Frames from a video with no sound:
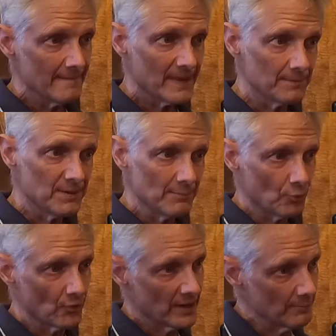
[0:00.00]
and people
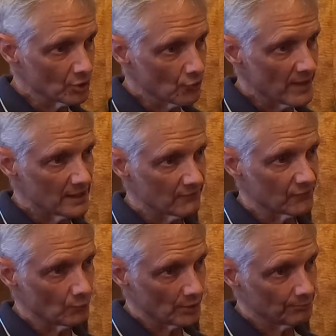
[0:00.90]
were emigrating
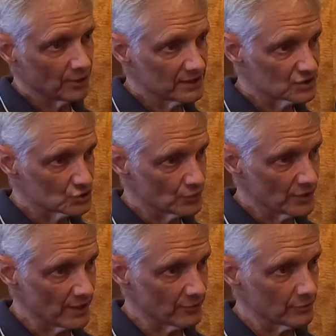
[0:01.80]
from one place to
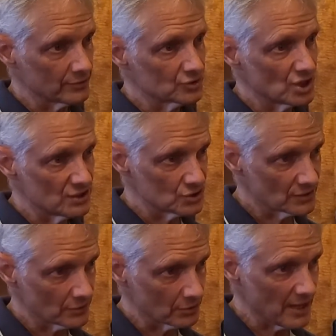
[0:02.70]
another and changing
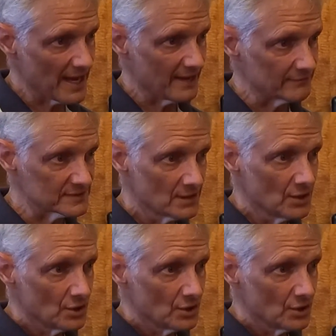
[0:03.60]
their lives.